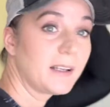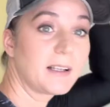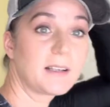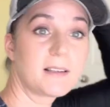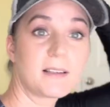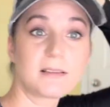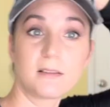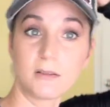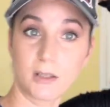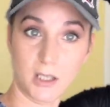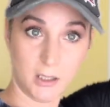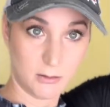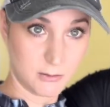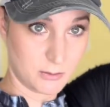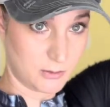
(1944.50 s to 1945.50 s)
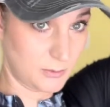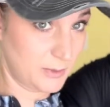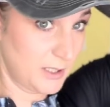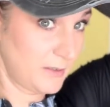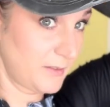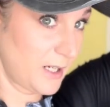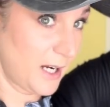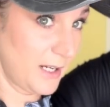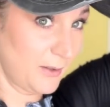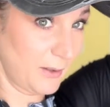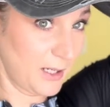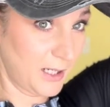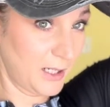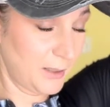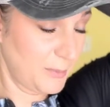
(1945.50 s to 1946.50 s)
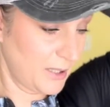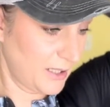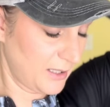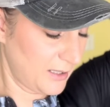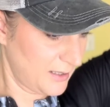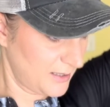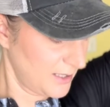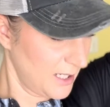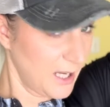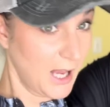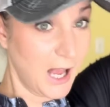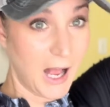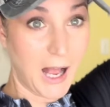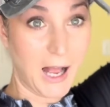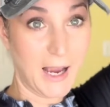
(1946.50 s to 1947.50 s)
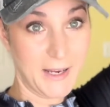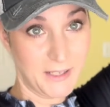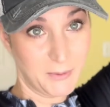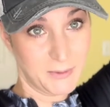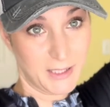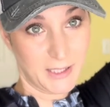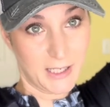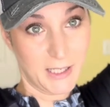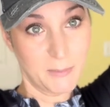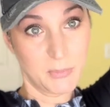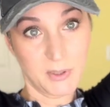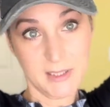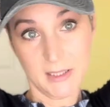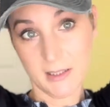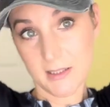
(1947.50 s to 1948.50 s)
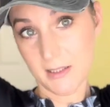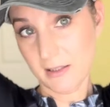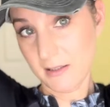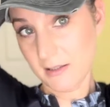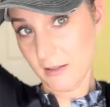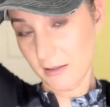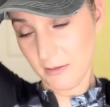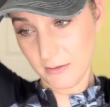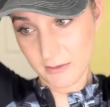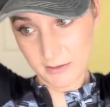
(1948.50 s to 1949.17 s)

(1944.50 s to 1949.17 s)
that it doesn't look cute or whatever. I don't care, because I know that I'm protected. So